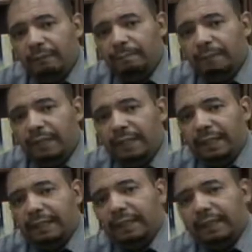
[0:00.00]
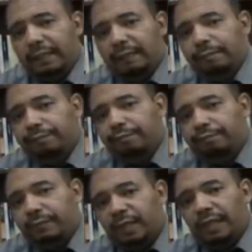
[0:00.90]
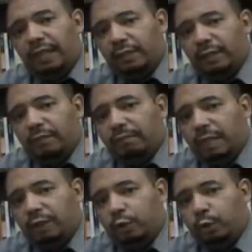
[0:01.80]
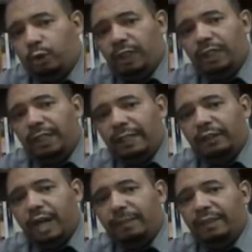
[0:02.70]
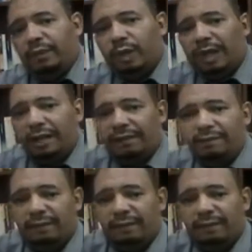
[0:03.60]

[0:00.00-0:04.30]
like a story and you happen to have